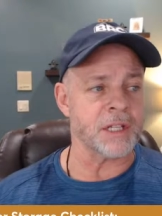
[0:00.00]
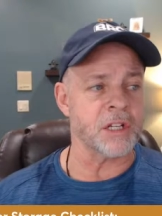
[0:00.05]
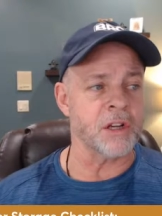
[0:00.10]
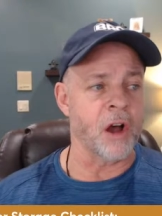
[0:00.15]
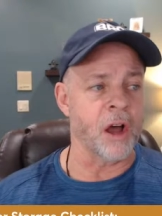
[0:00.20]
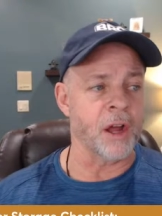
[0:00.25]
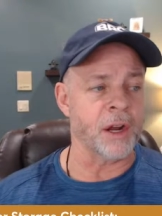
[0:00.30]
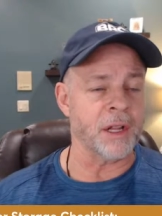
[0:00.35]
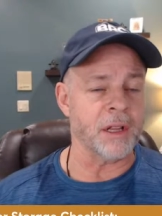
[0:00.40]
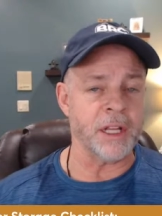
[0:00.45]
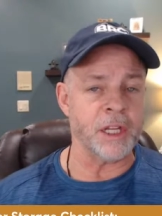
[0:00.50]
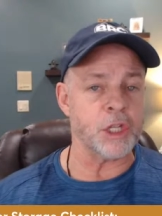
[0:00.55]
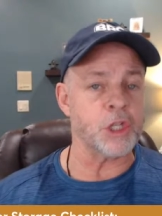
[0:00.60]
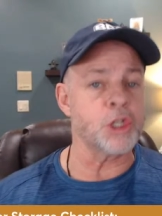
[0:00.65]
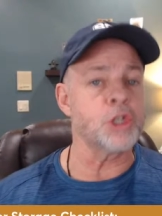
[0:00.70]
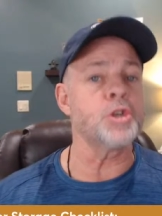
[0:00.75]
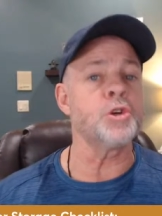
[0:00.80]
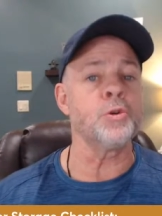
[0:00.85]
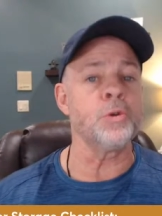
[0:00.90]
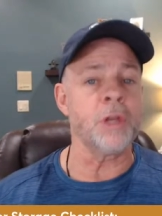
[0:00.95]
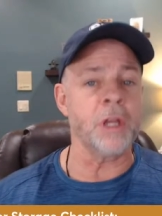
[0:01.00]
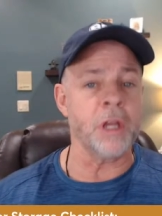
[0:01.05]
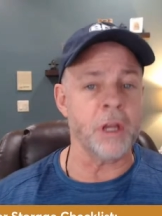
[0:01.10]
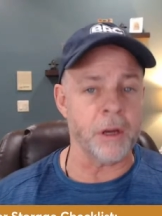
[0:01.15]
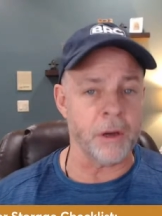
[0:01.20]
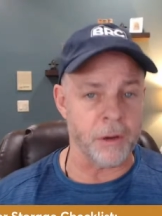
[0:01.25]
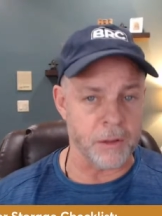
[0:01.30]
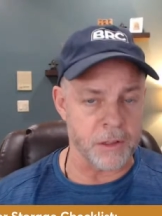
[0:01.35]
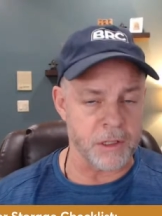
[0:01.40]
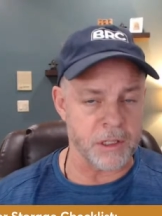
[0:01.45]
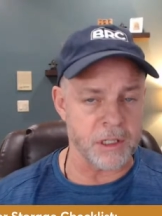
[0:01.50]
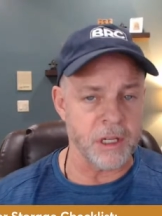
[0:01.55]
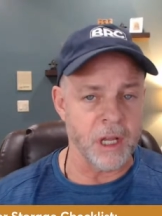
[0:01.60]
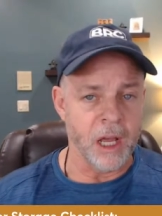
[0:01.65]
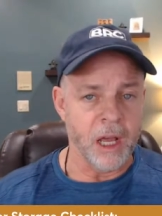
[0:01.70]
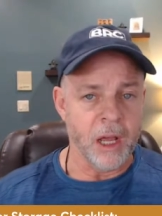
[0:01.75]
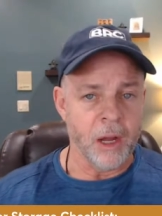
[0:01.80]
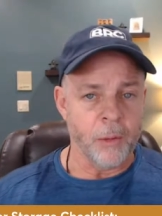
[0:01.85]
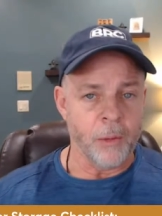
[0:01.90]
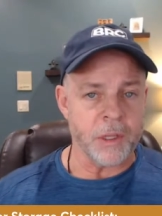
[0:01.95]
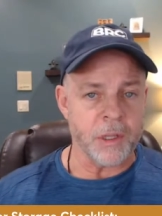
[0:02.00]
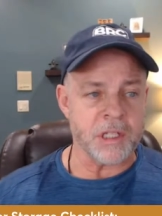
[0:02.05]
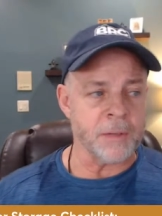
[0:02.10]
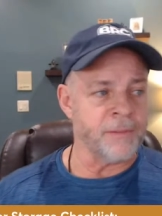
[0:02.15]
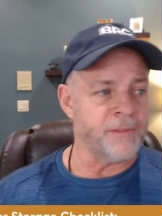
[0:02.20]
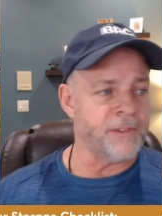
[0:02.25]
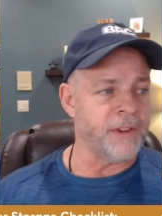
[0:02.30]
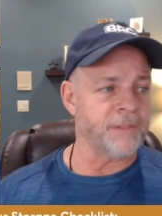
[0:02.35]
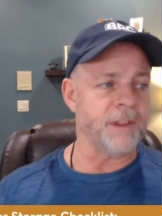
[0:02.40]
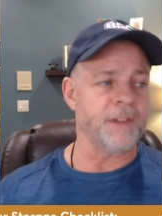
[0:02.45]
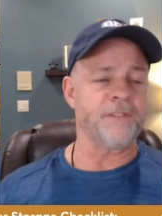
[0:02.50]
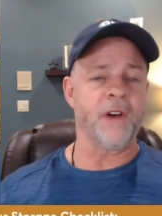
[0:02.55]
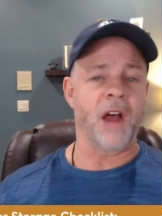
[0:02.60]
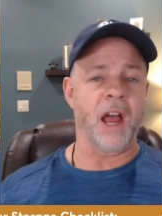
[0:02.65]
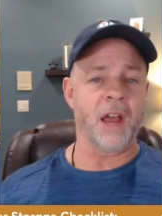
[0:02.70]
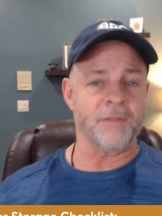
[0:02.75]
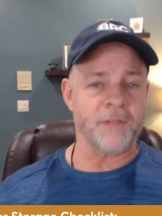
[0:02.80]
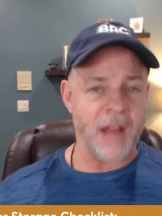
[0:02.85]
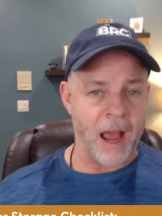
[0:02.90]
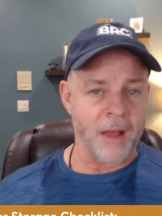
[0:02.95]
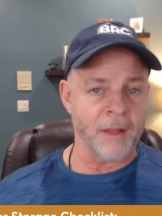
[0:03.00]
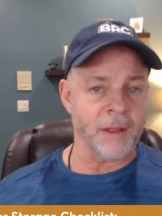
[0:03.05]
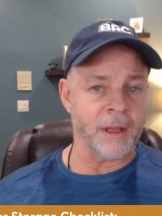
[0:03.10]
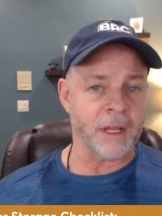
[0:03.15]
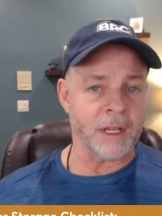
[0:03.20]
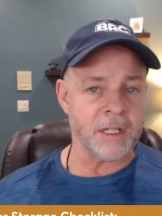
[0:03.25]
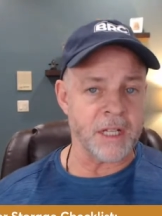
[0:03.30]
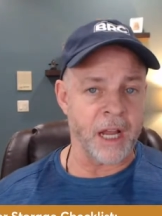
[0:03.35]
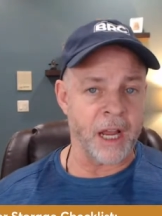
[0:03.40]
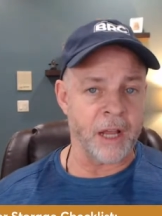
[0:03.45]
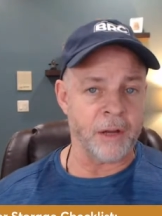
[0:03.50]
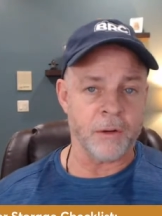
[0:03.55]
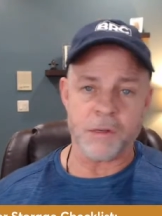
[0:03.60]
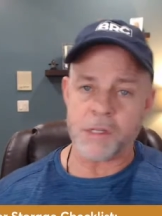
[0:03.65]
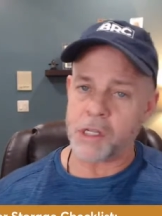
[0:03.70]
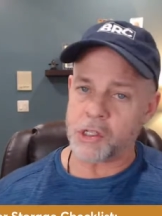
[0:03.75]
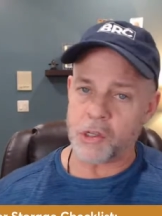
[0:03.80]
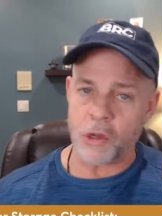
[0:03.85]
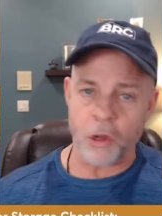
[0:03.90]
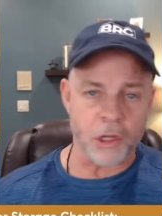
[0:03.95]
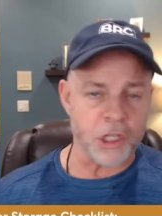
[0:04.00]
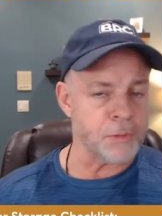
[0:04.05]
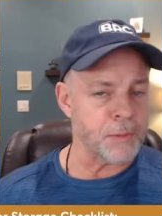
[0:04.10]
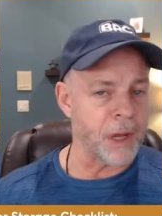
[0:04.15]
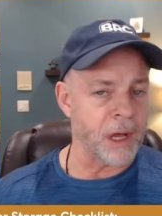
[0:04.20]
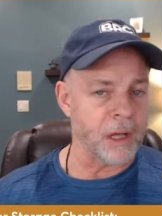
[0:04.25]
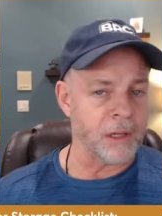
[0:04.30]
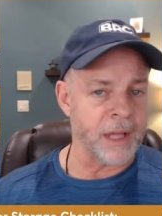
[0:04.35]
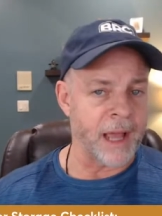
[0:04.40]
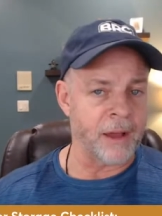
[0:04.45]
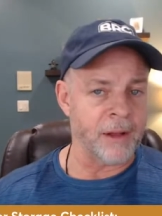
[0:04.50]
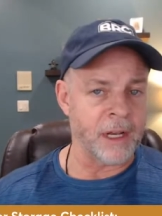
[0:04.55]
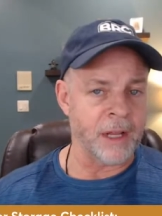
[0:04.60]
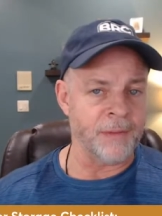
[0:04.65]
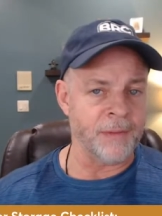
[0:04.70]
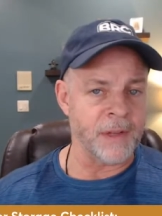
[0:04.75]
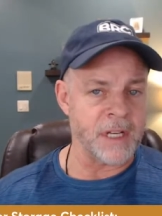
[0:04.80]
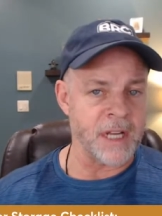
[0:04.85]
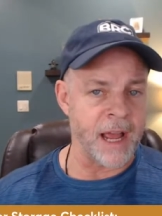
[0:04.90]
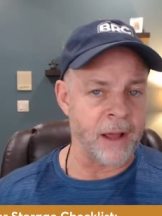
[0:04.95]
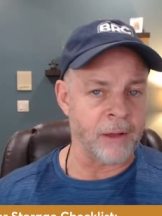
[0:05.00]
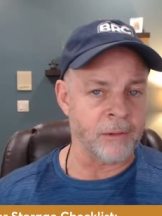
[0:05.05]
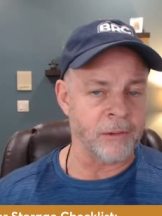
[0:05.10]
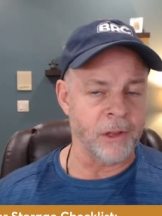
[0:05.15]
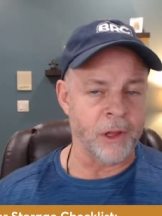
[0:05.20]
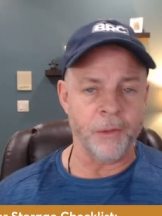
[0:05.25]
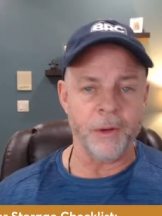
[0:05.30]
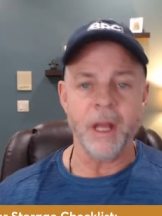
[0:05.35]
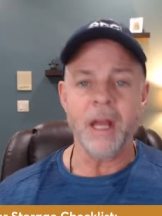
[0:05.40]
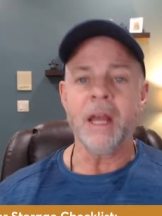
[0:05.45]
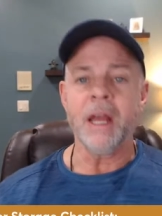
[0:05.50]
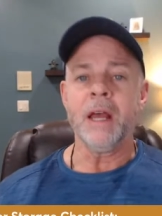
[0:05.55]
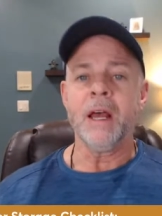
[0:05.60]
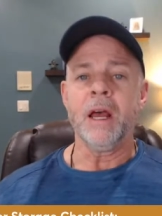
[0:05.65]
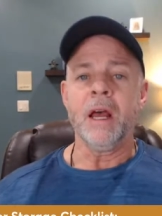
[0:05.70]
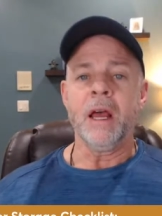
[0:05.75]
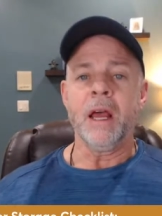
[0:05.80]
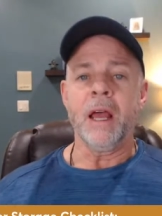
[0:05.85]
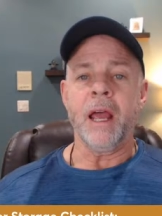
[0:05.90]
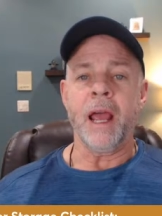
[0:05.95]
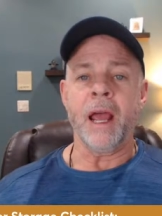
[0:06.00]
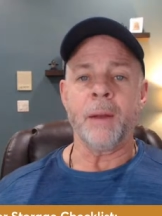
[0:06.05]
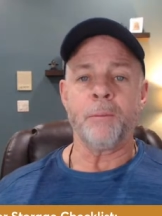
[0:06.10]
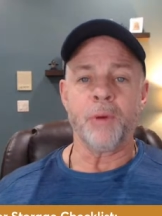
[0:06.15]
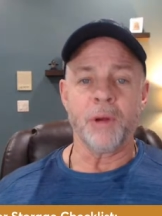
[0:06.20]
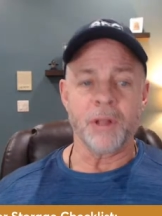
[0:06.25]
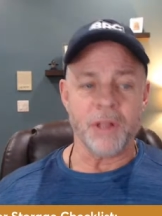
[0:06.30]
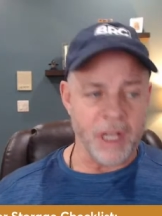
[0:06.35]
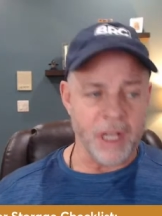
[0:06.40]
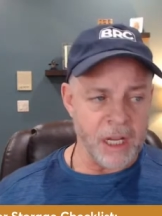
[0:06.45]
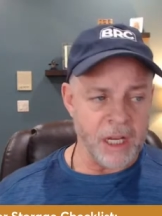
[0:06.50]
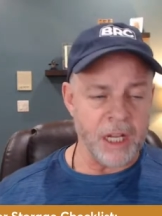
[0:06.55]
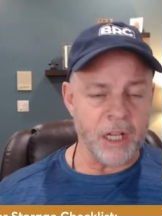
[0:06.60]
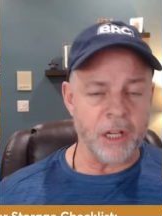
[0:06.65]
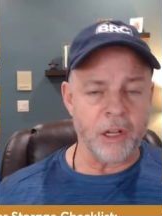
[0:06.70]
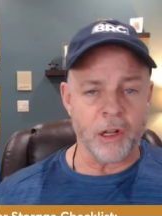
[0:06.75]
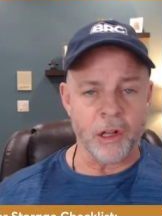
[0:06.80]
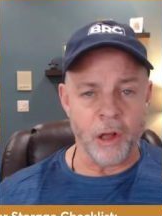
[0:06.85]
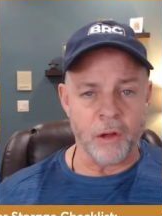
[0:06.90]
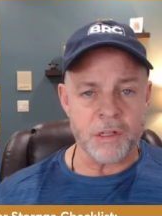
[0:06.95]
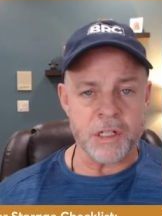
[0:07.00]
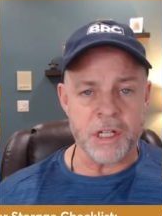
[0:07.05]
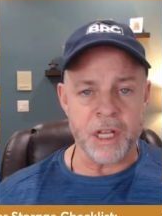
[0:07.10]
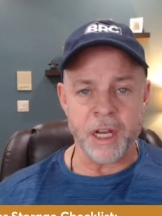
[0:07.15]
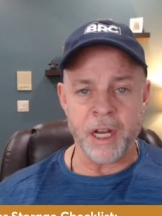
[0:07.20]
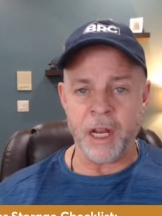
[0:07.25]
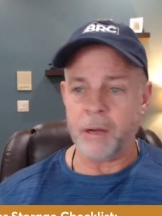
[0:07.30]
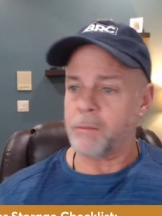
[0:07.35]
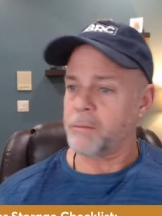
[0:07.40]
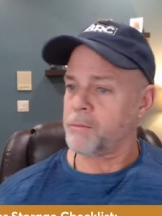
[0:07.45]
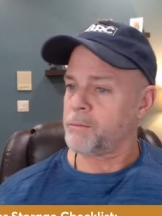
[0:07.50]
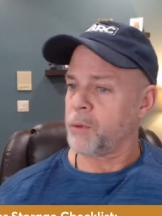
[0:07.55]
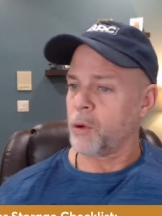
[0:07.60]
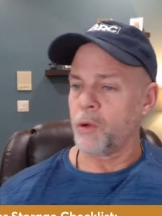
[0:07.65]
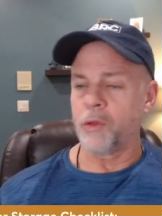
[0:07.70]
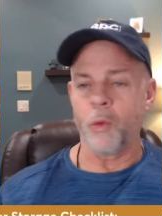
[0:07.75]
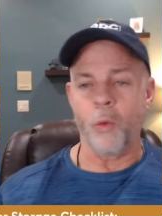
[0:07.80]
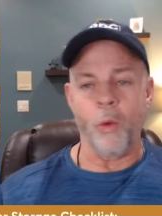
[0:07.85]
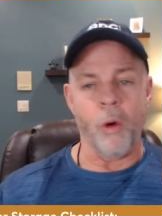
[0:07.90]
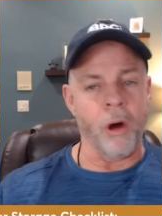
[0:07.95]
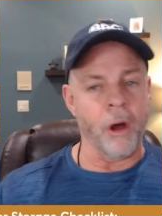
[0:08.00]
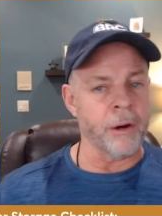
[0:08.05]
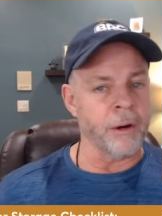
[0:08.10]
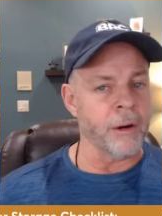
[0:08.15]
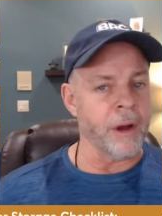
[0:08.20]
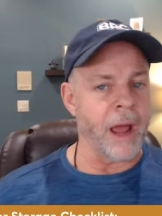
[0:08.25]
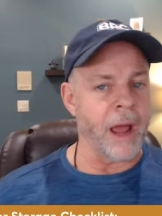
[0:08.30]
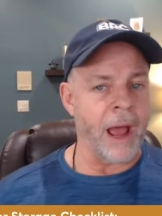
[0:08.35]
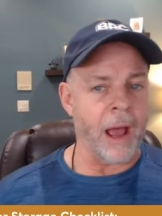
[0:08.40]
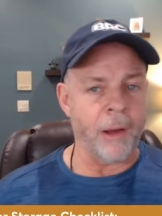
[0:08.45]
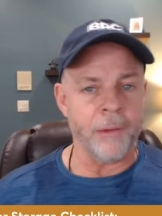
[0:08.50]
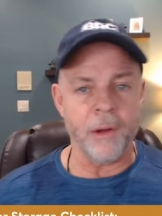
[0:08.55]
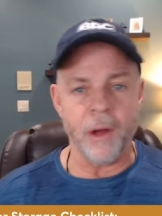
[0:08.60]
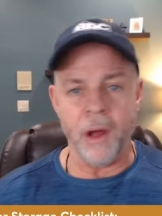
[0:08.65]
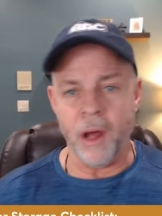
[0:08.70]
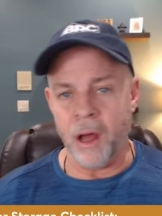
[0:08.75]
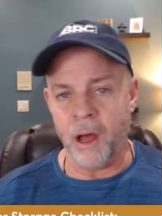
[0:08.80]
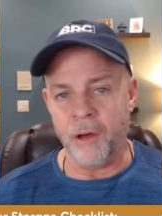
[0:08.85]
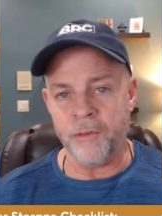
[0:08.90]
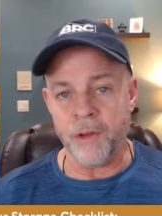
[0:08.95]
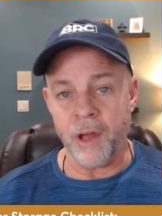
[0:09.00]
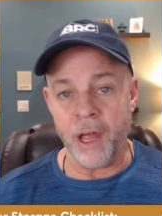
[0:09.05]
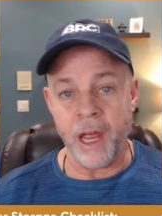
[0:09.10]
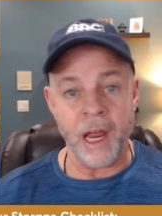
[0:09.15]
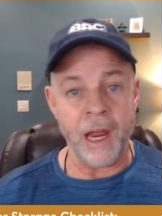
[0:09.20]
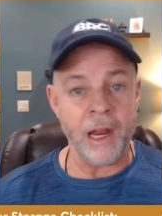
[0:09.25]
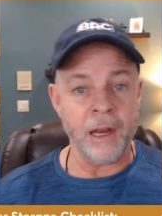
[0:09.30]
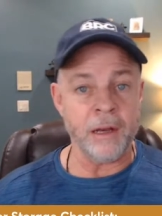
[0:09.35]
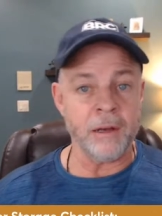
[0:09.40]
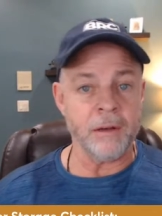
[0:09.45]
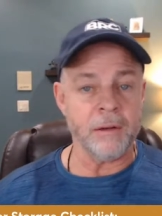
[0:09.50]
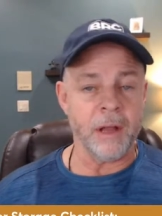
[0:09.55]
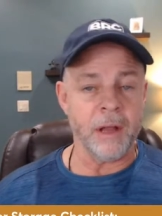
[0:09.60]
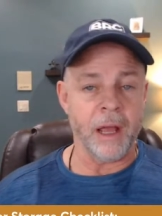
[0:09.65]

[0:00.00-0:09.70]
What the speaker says: gone at least 2 years with some 55-gallon containers. It's all spelled out in the download. And put the Edie Goodloe's in it, pulled the water out of a